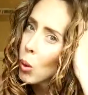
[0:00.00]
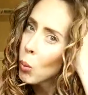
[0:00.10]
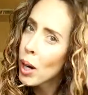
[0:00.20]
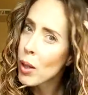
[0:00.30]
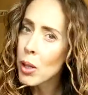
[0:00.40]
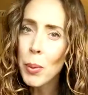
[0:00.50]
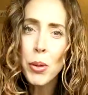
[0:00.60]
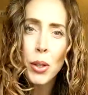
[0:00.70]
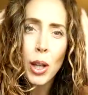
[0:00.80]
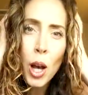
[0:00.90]
where they're
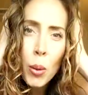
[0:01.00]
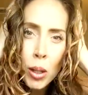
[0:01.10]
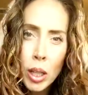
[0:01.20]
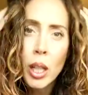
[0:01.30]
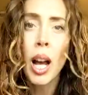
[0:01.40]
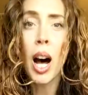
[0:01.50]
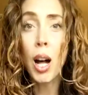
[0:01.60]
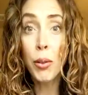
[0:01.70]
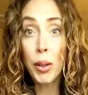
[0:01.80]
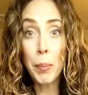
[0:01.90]
supposed to go.
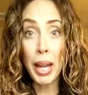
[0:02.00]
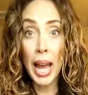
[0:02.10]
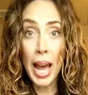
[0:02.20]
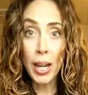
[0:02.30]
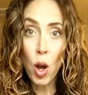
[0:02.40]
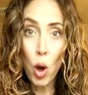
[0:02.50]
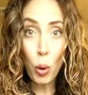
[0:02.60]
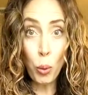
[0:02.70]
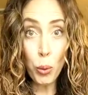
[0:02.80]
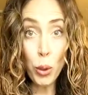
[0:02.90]
I'll flip my head
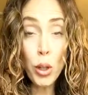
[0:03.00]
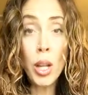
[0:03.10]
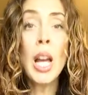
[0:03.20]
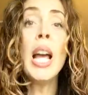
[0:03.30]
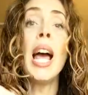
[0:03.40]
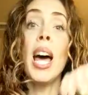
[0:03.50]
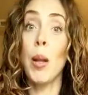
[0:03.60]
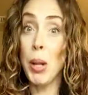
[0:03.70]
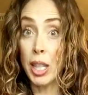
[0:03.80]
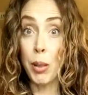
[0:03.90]
over
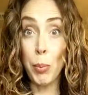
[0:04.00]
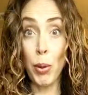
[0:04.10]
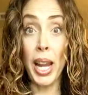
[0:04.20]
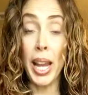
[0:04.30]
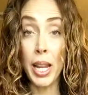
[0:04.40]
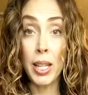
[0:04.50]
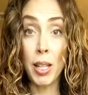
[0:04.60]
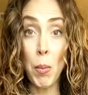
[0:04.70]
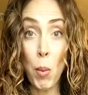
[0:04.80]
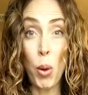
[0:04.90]
and I'm going to spray it
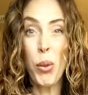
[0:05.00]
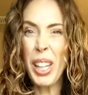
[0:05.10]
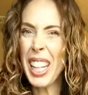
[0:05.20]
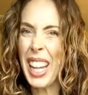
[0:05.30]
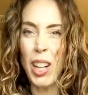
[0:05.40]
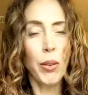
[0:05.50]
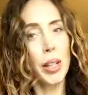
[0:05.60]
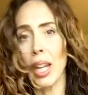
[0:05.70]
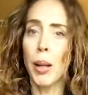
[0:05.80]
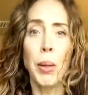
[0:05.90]
some more really
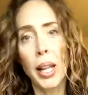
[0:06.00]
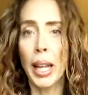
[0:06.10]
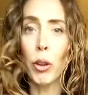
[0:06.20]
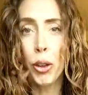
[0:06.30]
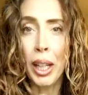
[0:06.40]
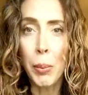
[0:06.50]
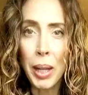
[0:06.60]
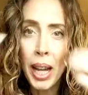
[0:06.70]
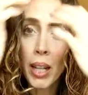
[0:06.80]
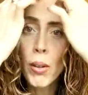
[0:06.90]
carefully. I'm not like shaking
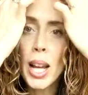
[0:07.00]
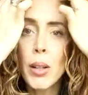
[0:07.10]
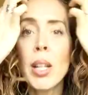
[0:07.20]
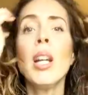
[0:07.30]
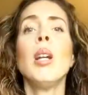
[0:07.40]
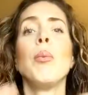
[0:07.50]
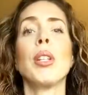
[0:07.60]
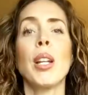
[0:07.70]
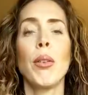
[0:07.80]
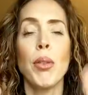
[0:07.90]
my head around.
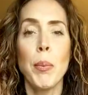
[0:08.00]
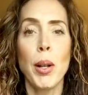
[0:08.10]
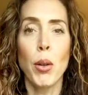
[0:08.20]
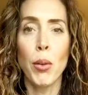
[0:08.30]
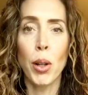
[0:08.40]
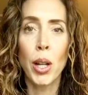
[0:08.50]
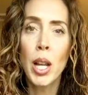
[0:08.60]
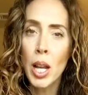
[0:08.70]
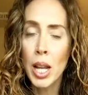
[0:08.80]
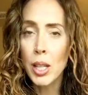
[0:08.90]
Just going to flip it over,
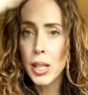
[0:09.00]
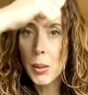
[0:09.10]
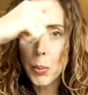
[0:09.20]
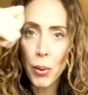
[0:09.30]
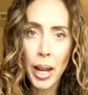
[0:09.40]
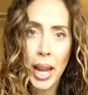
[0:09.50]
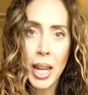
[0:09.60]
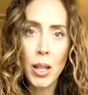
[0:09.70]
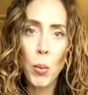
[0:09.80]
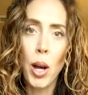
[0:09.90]

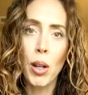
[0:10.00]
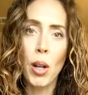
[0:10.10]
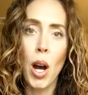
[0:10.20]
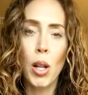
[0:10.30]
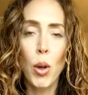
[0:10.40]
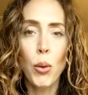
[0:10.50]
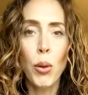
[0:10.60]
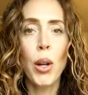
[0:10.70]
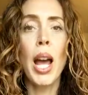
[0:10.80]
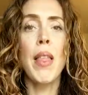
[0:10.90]
spray the water all
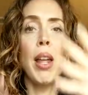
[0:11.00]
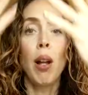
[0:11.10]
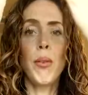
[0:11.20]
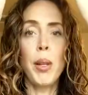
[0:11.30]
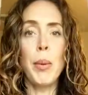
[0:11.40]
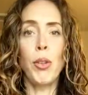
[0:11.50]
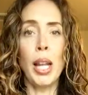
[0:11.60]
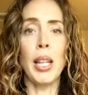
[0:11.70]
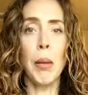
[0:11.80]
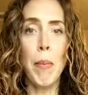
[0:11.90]
over, and then I'll flip it
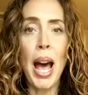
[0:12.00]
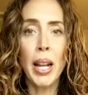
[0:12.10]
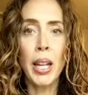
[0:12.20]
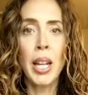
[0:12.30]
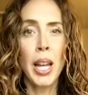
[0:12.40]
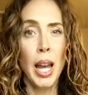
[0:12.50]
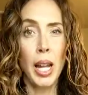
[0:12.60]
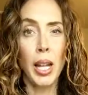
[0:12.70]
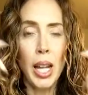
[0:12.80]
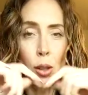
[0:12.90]
gently back
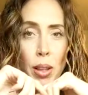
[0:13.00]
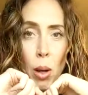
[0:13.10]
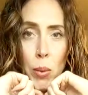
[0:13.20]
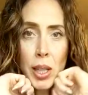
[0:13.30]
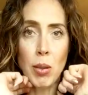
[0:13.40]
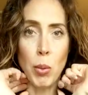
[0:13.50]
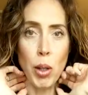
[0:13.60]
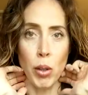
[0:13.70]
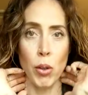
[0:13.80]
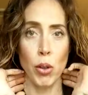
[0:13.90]
and do that once
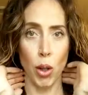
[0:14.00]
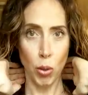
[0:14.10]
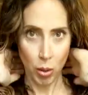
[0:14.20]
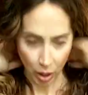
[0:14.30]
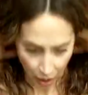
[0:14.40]
more. So